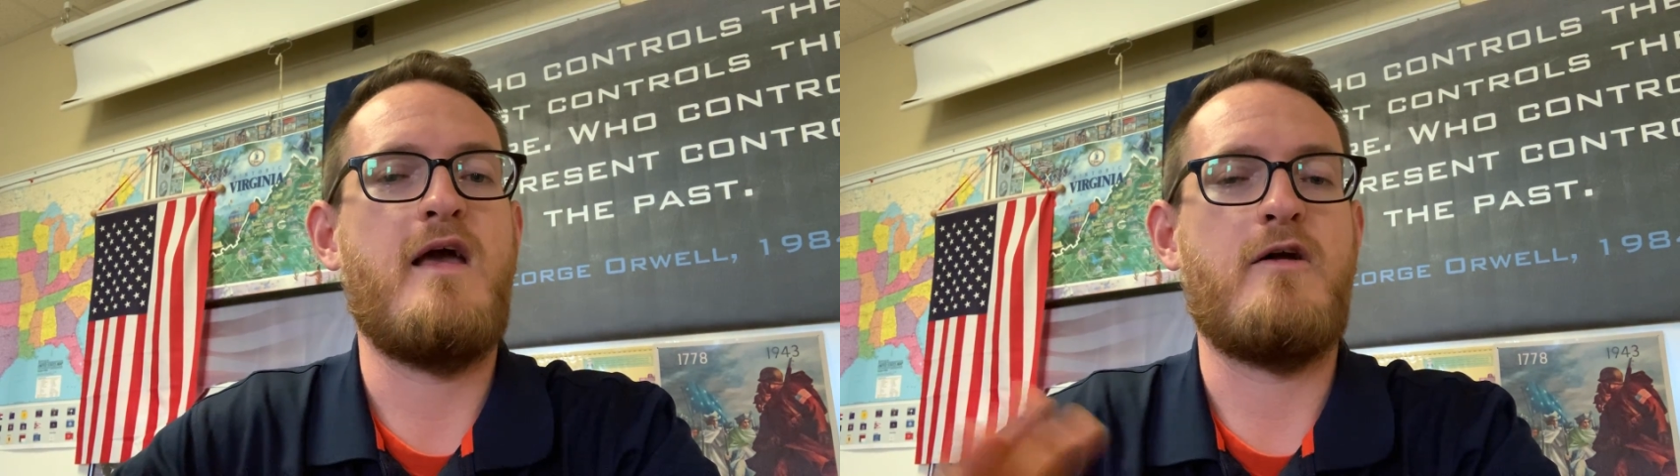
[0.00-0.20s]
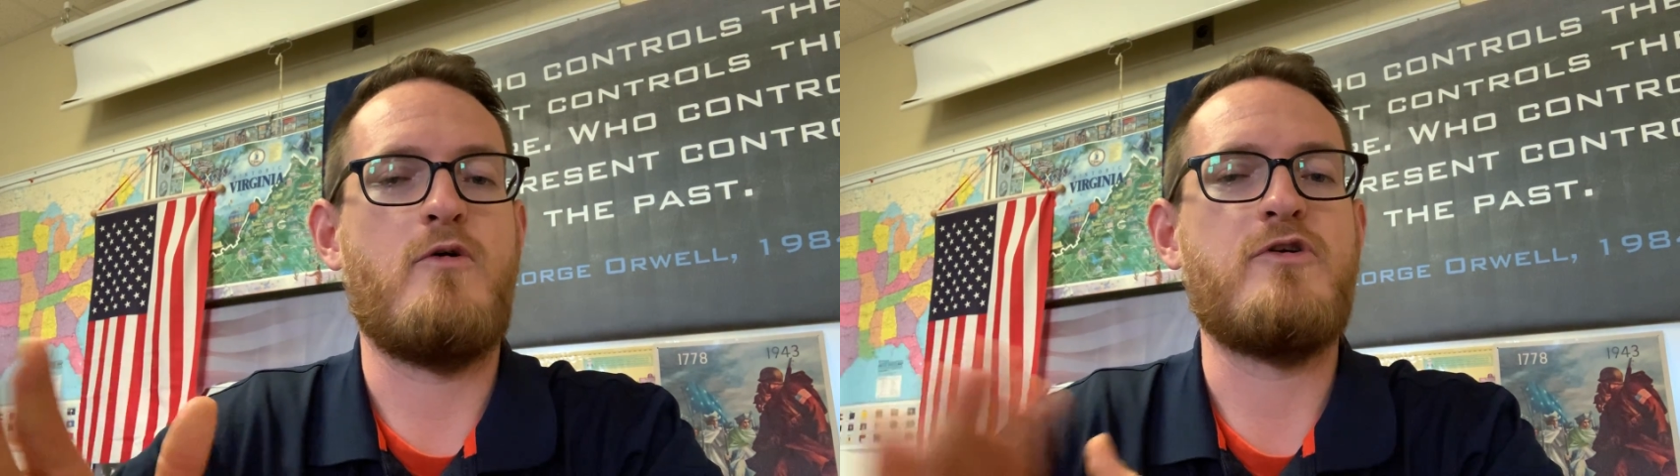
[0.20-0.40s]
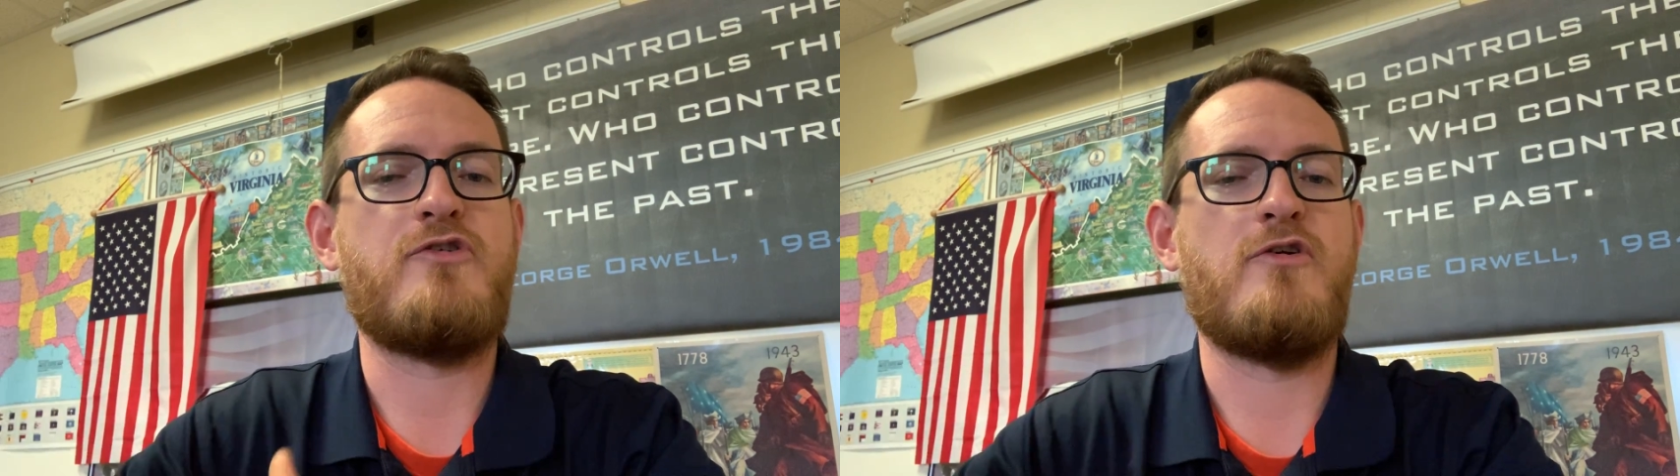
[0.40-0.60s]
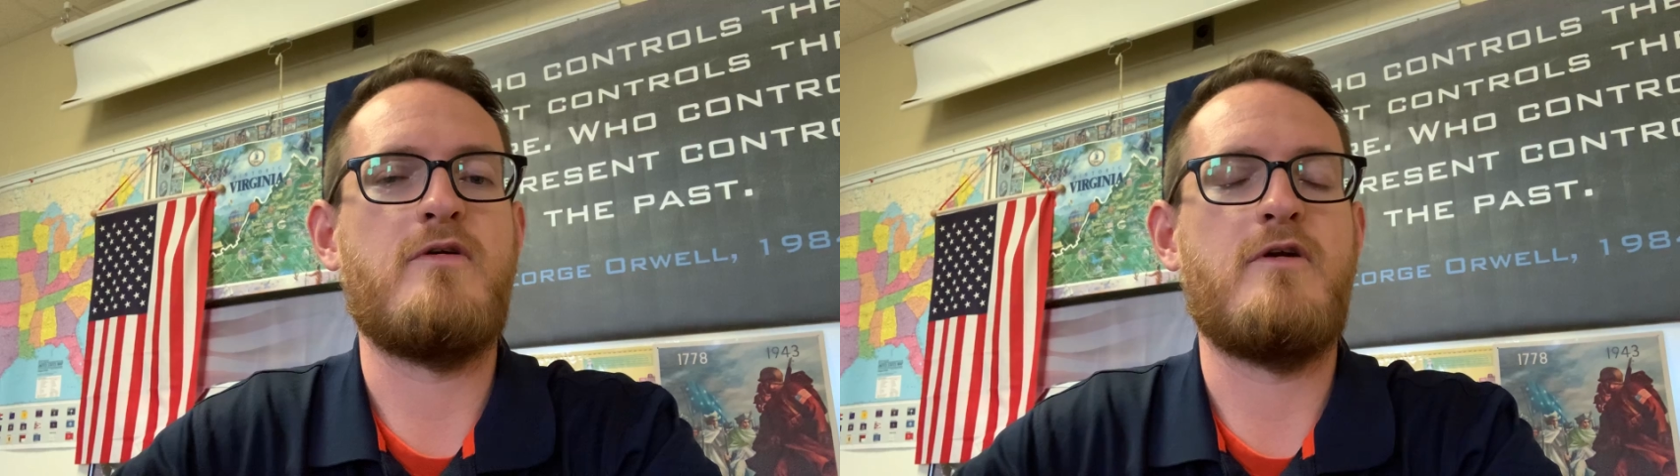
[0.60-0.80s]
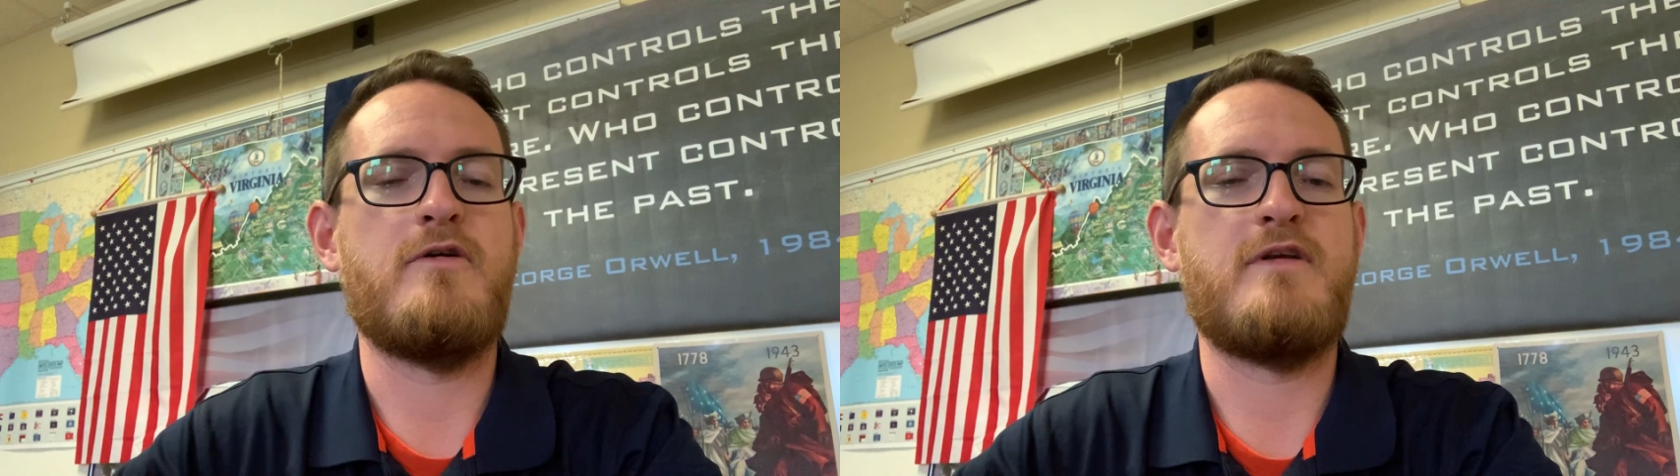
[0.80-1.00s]
and of course
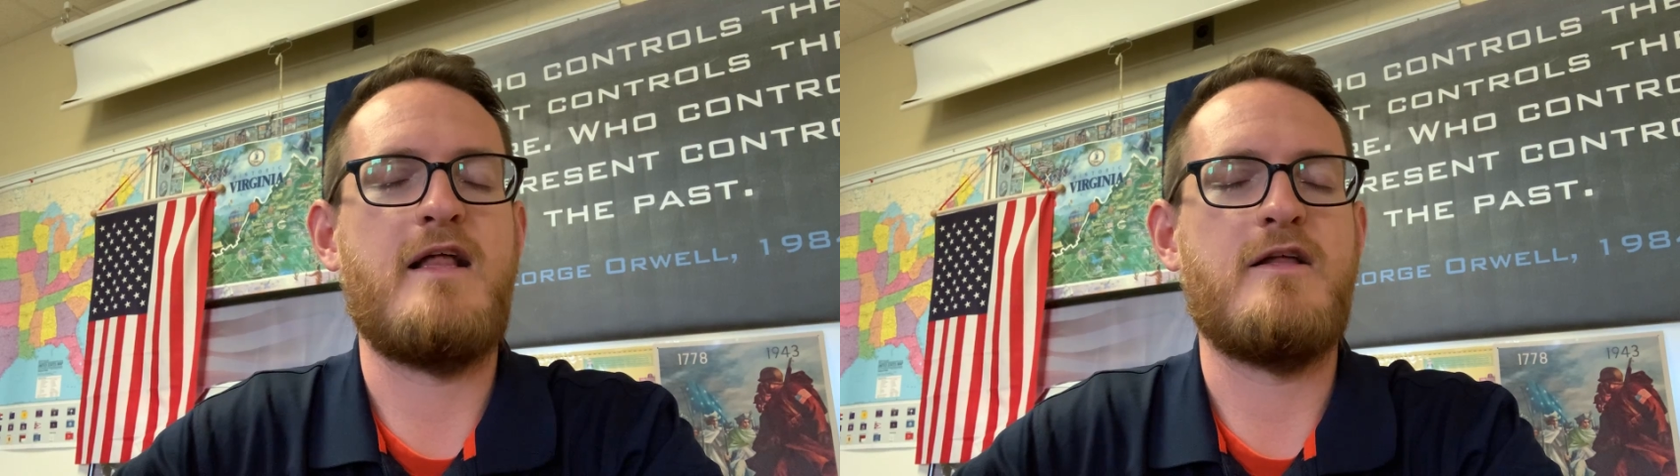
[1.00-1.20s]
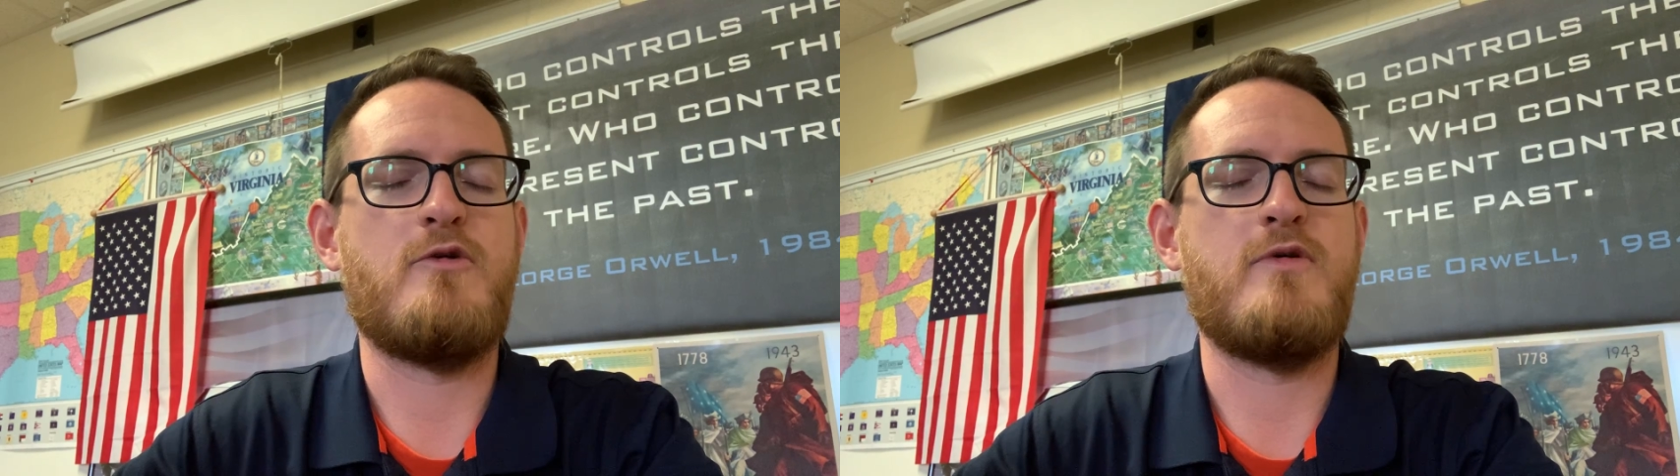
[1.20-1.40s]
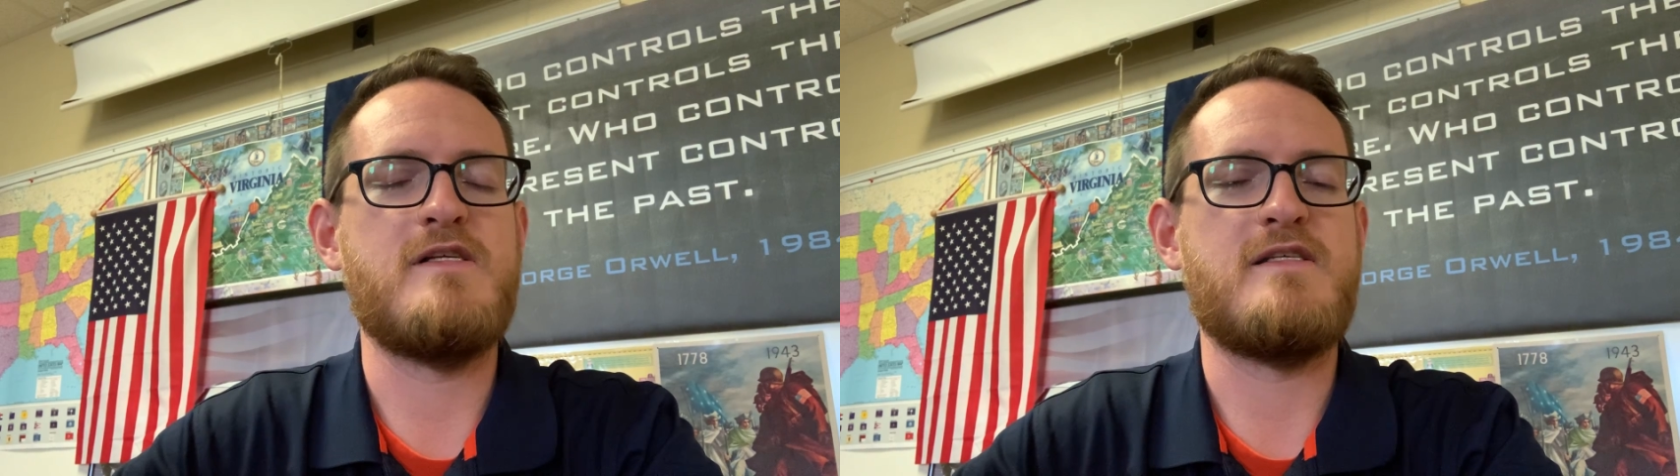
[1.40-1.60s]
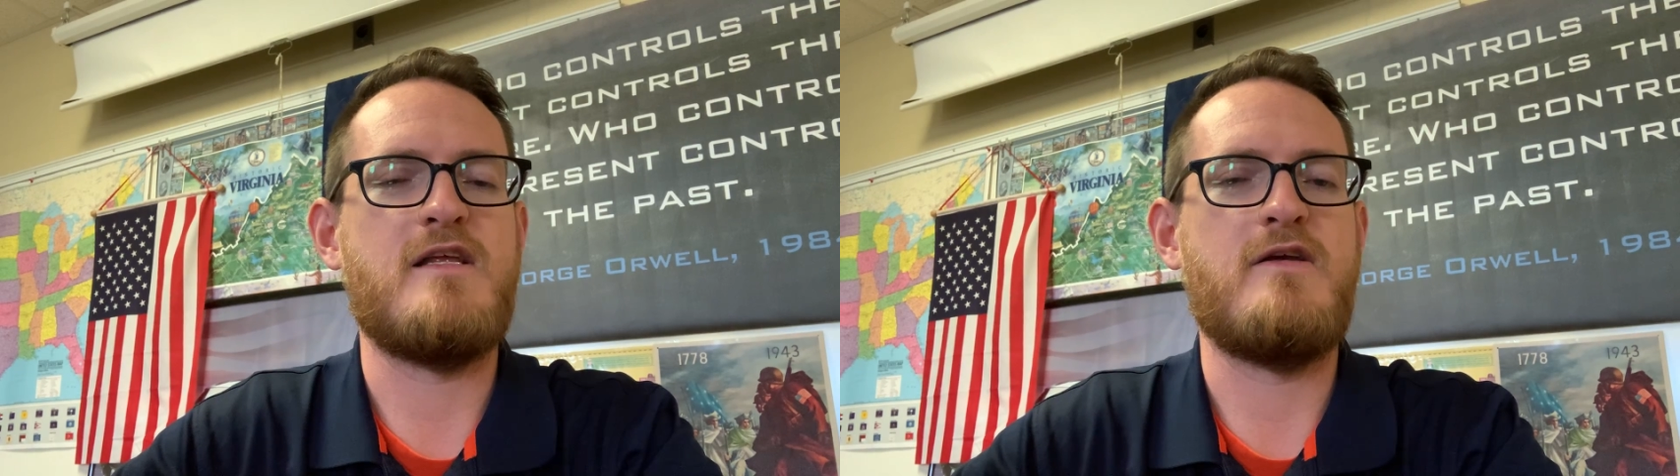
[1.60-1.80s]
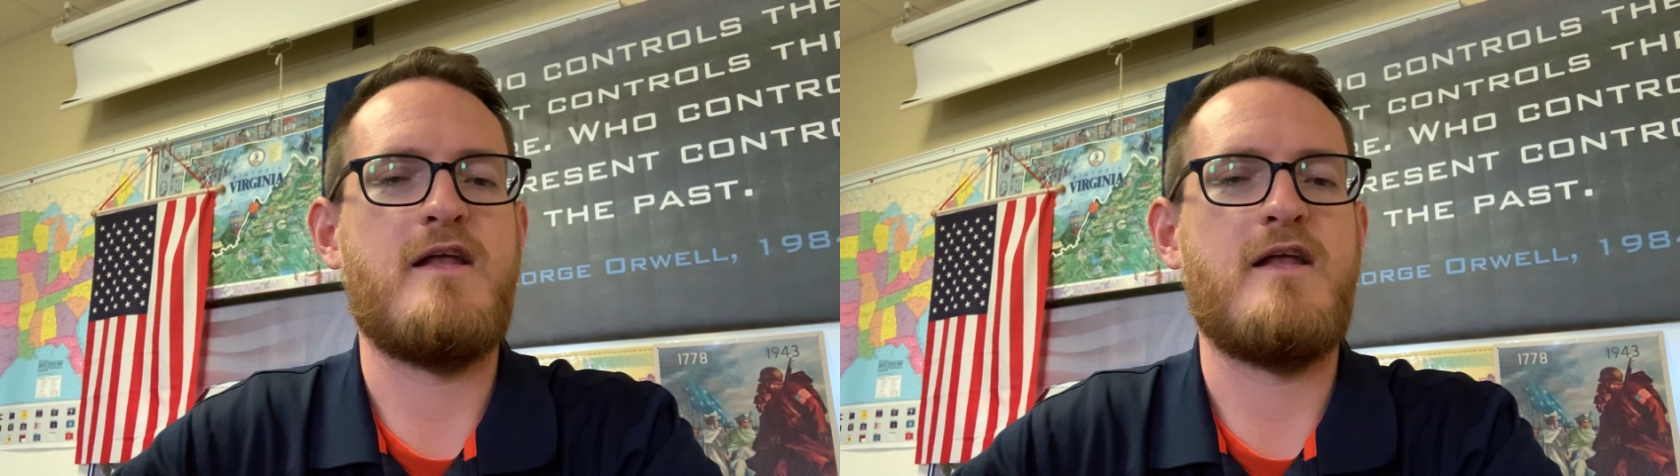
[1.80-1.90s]
your daily quiz that you